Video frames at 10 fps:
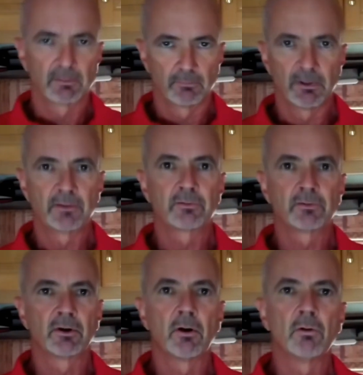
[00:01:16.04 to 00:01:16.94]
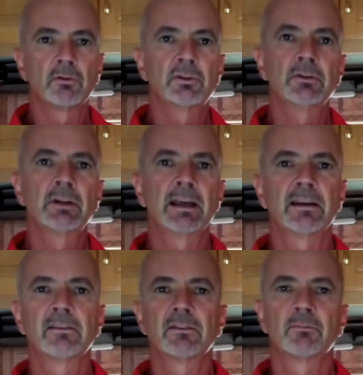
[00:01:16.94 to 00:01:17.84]
went through the whole two
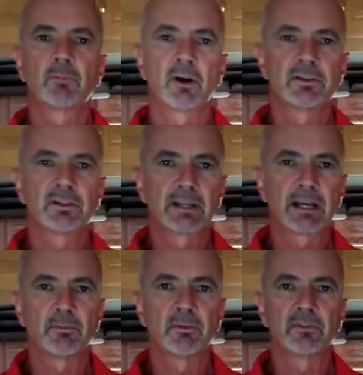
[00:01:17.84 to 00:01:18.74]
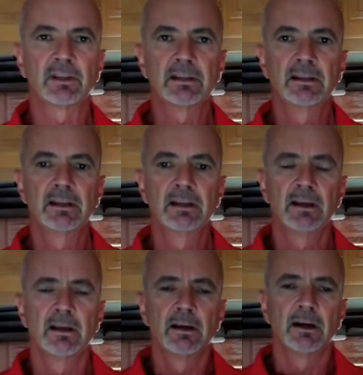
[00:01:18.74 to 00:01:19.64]
days of Project Appleseed.
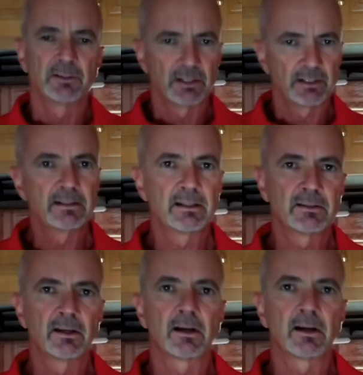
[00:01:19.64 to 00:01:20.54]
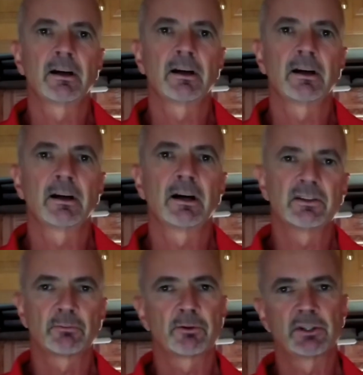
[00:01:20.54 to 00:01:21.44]
Uh, she did get the, an
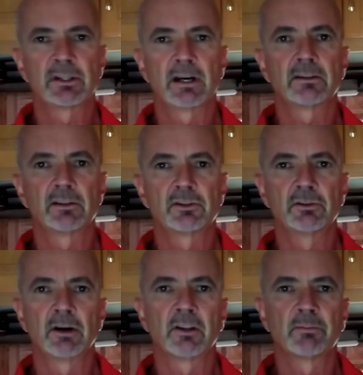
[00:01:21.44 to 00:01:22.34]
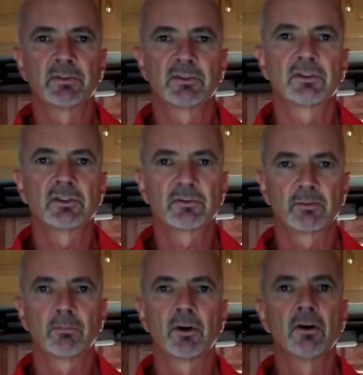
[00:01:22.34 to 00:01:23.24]
accommodation where she got to shoot all the positions
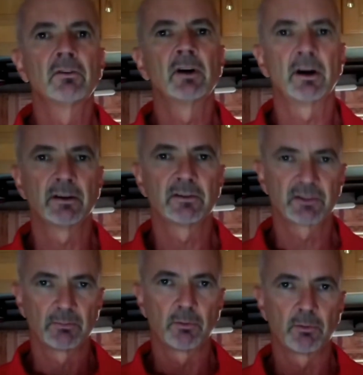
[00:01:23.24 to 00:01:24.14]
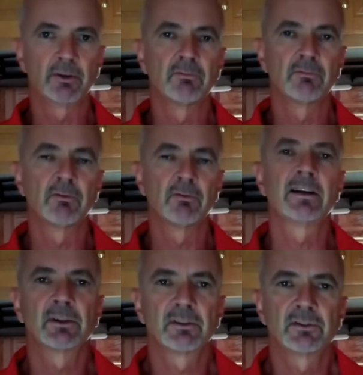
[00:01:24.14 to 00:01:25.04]
from prone on a supported rest
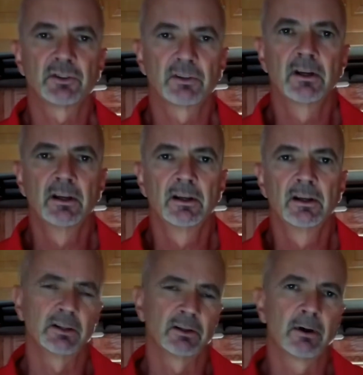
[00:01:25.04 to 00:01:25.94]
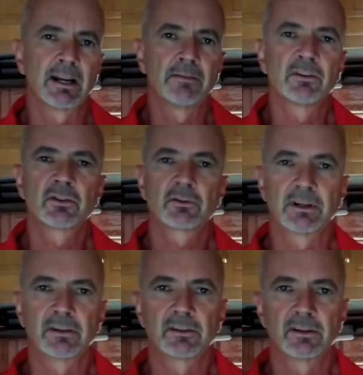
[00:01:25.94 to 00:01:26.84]
because she, she didn't quite have the
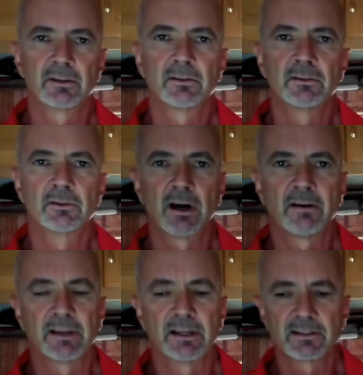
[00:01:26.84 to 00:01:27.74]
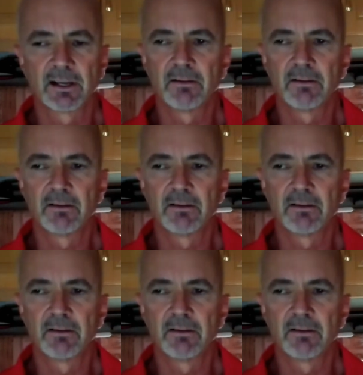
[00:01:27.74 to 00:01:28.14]
strength to do the offhand stuff.